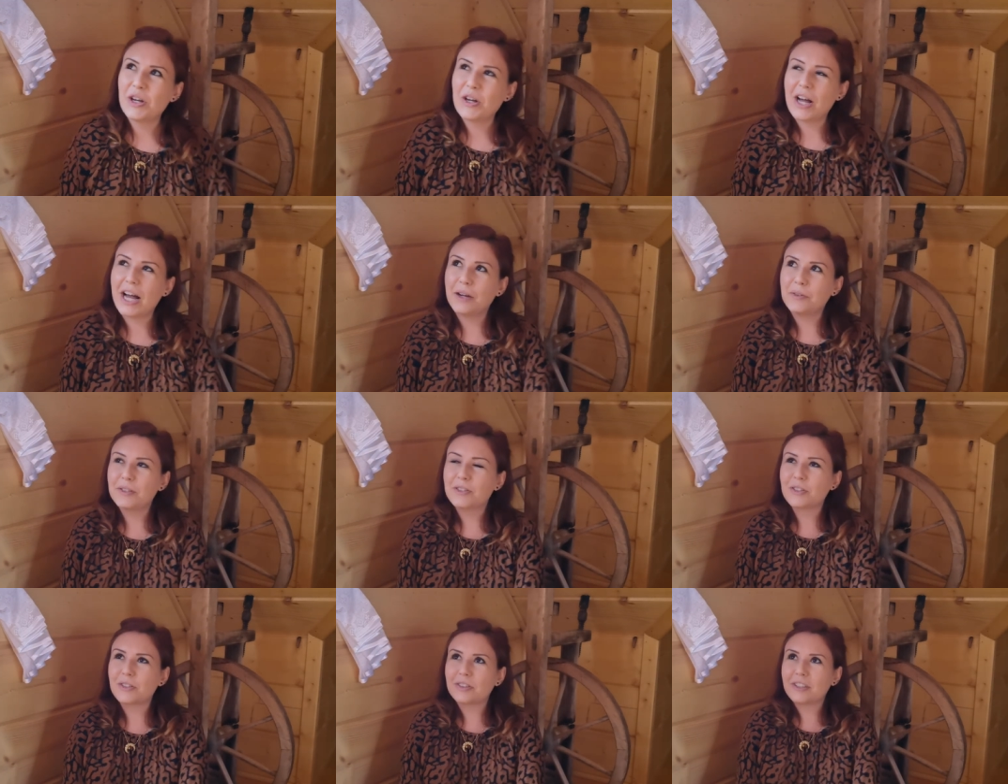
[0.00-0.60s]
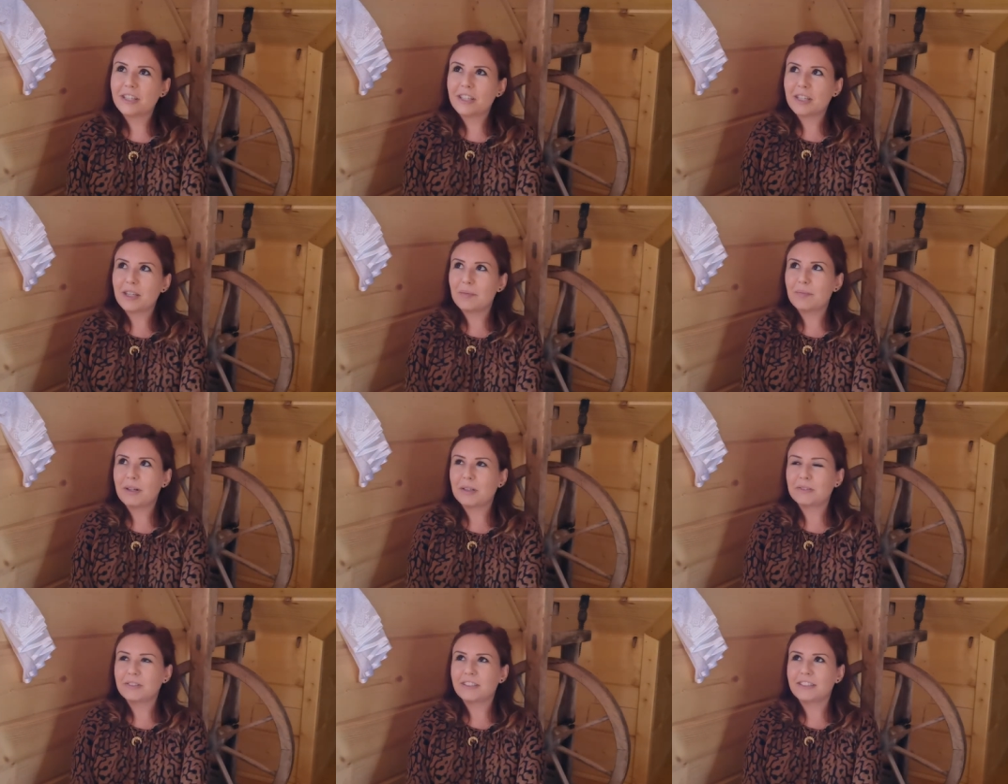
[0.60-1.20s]
So I was talking
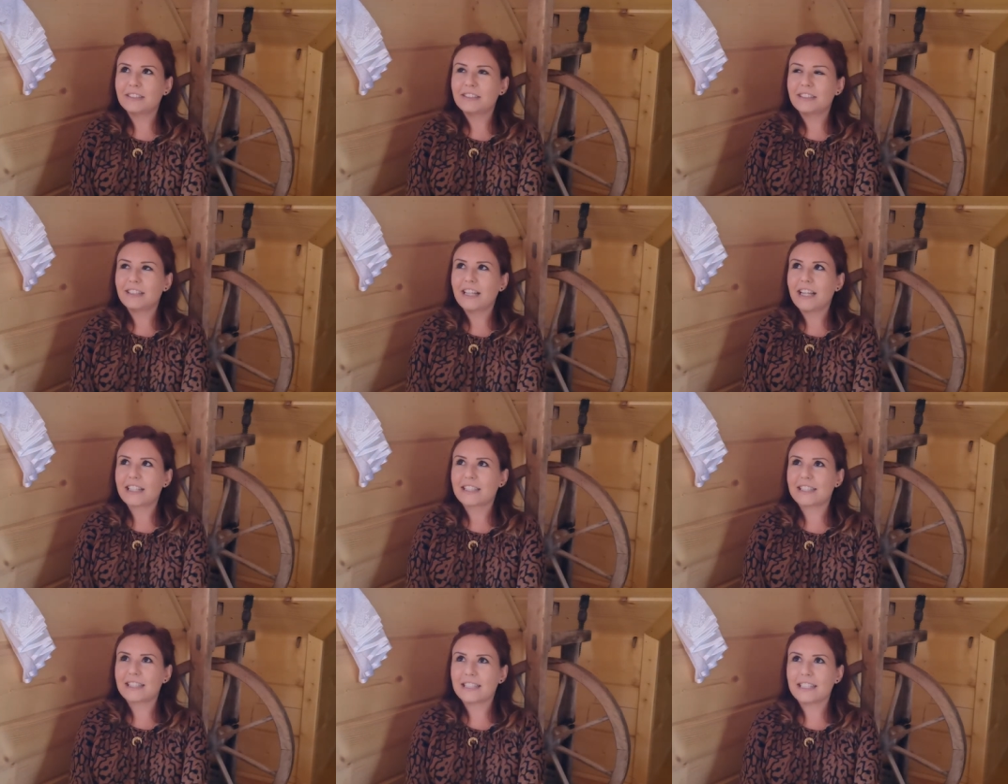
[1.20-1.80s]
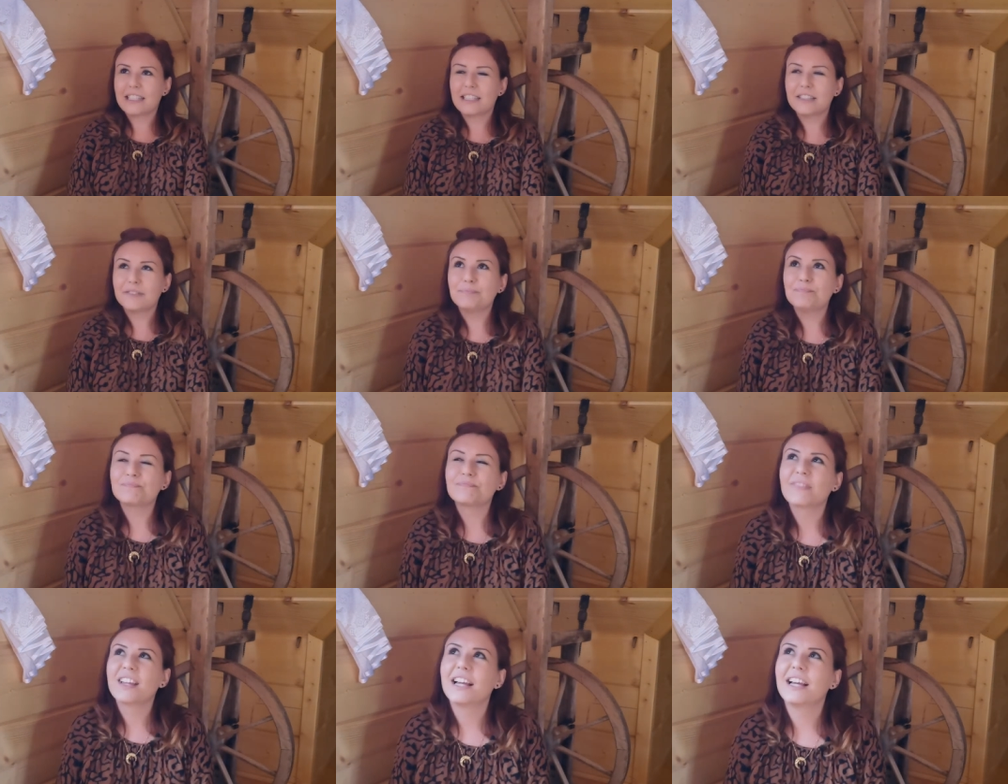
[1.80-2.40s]
about the, the last
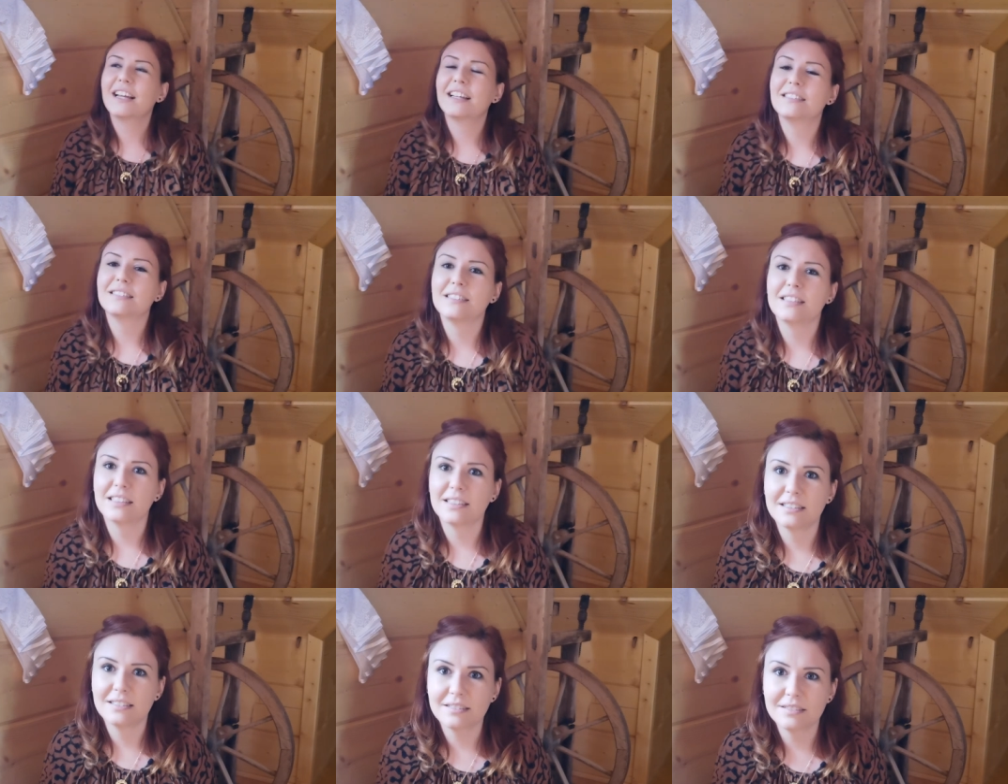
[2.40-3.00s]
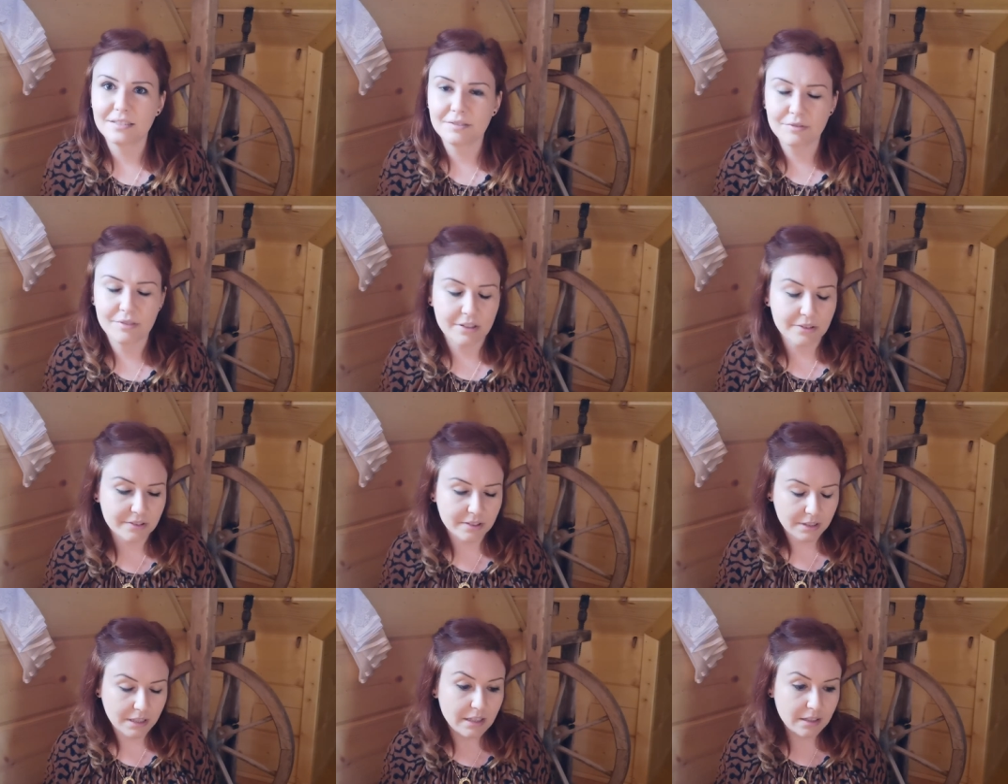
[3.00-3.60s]
scene and the, uh,
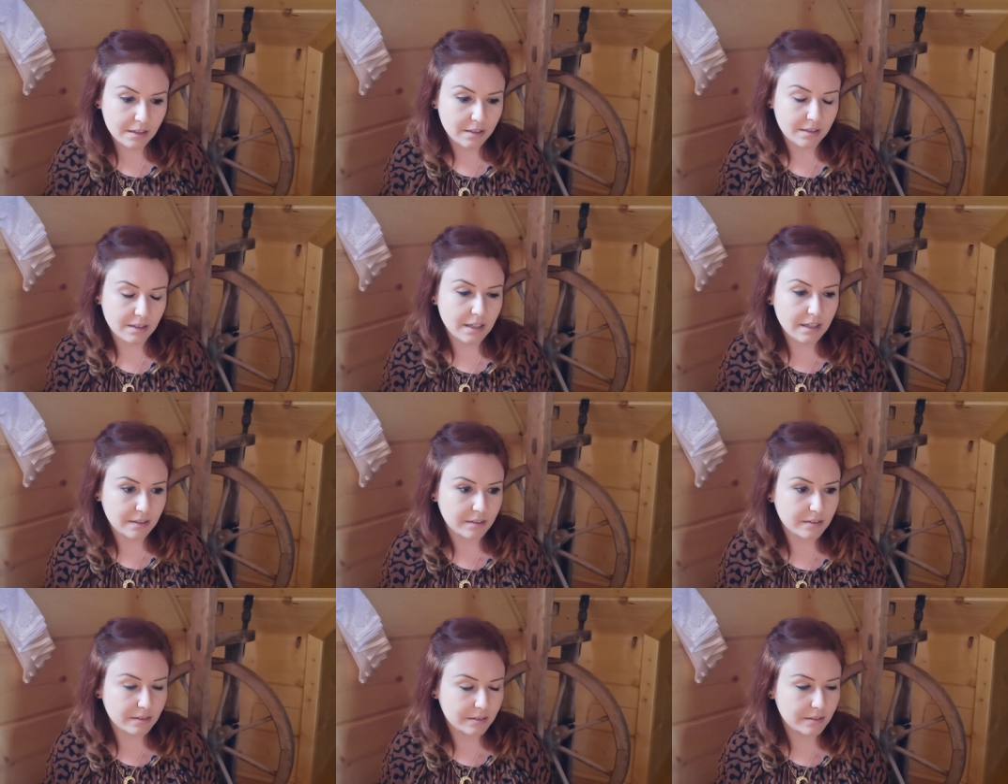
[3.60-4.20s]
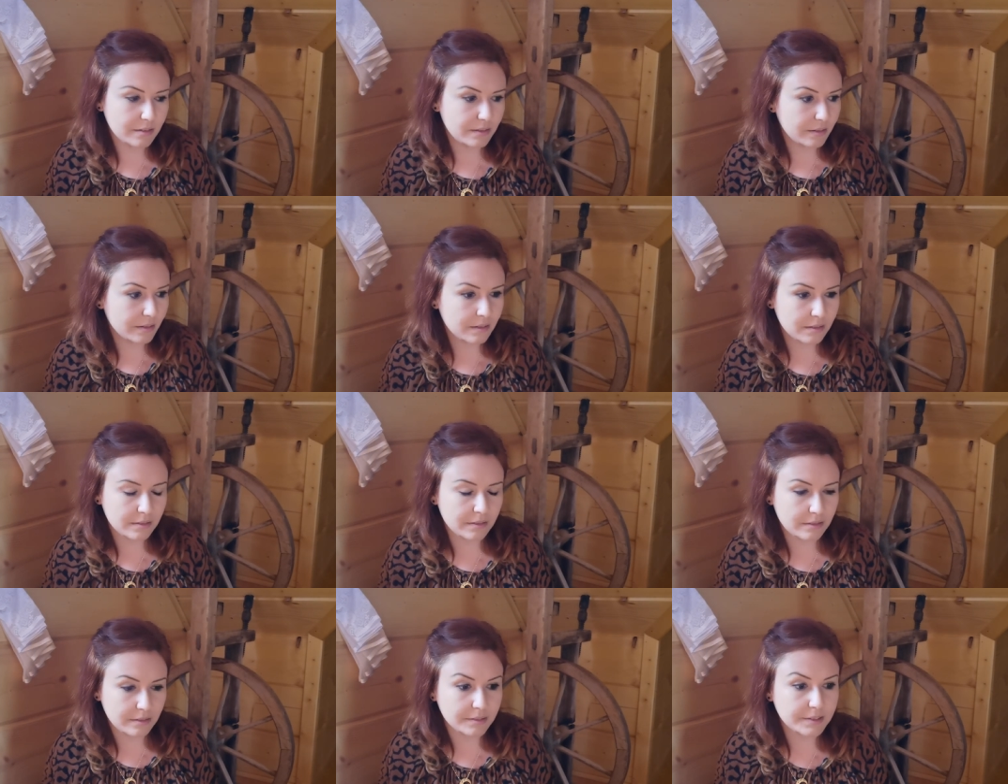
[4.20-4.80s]

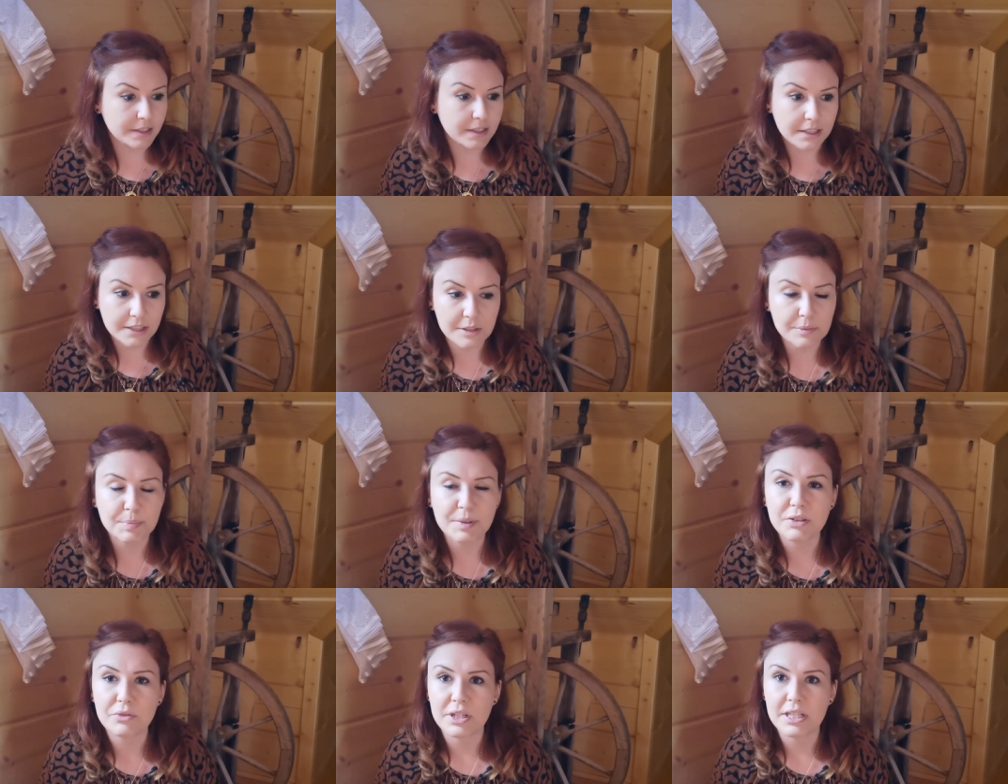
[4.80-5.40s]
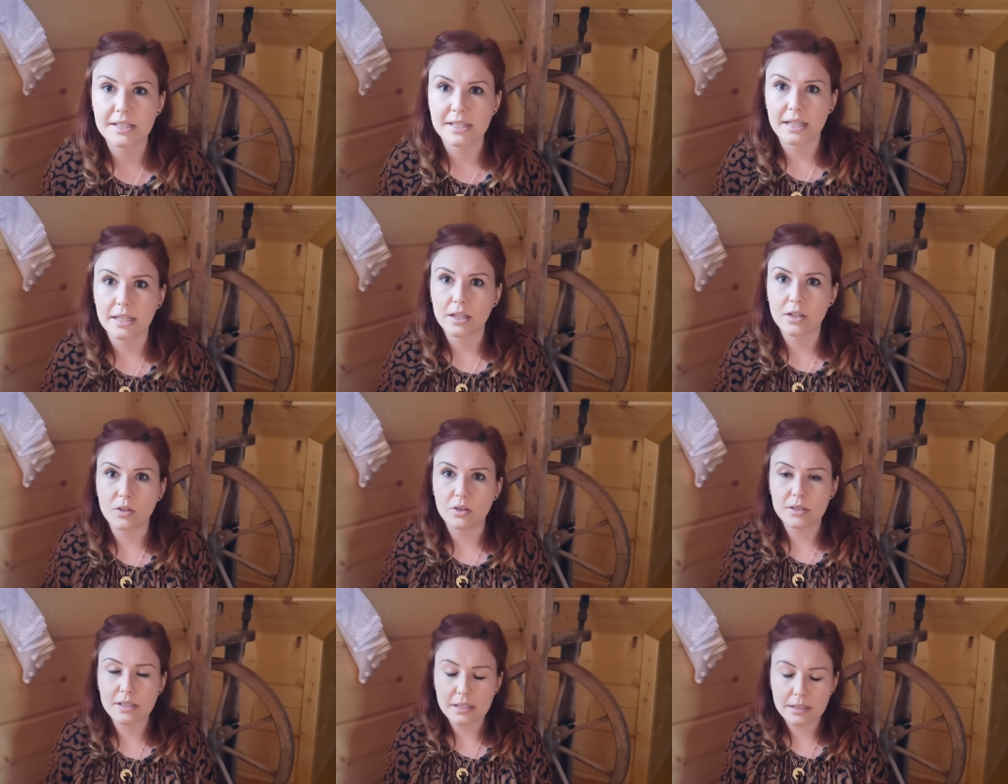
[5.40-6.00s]
and the experience I
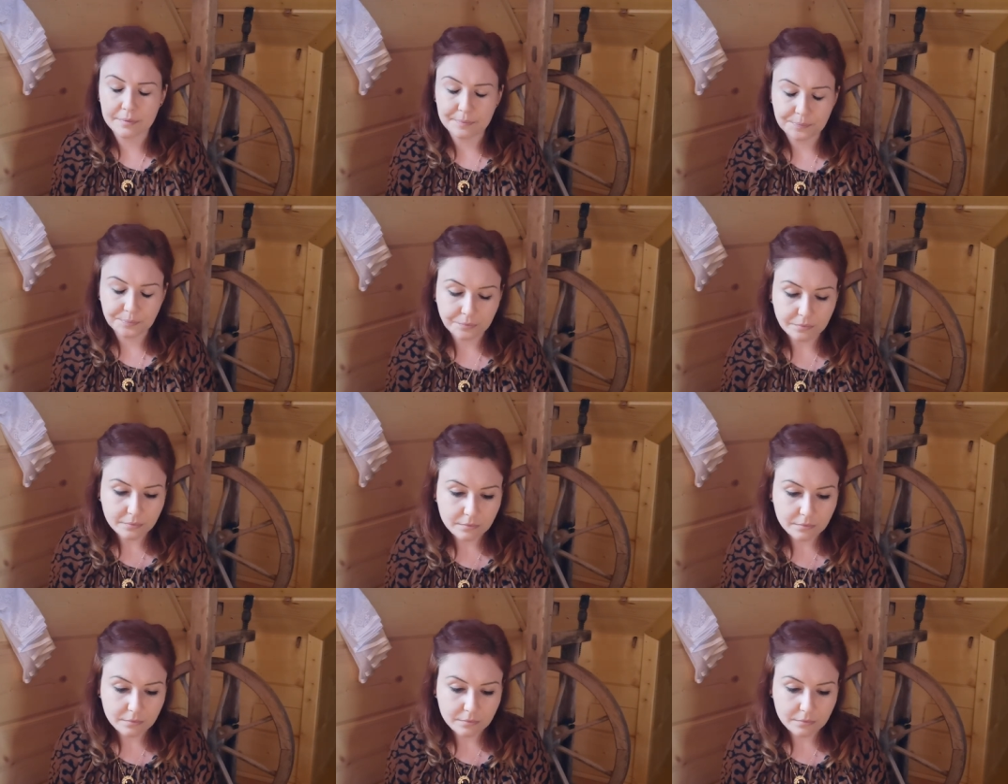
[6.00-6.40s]
got.